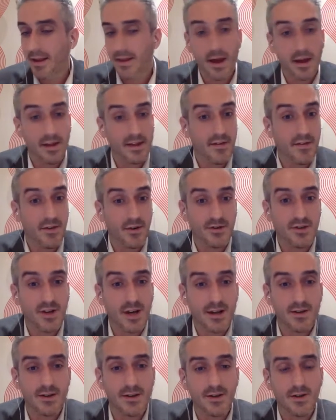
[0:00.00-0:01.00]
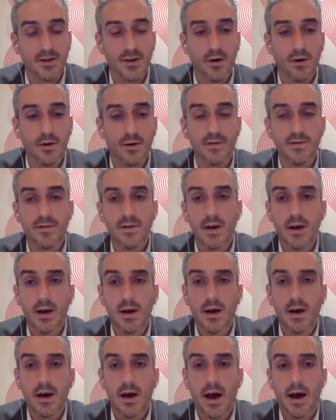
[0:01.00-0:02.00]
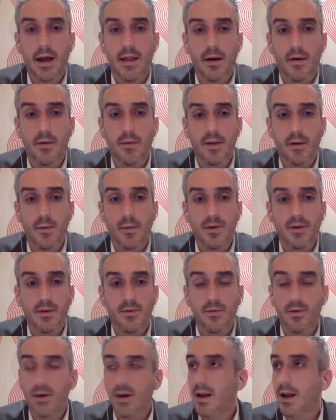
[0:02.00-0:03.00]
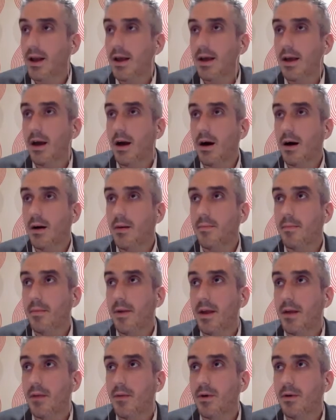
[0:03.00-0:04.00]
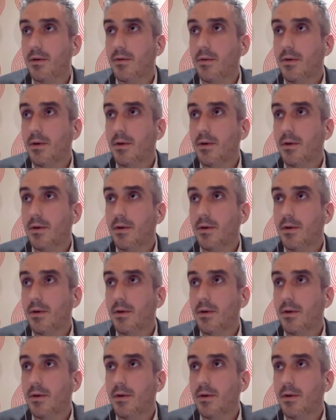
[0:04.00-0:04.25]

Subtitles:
difficult challenge to solve and that there wasn't really anyone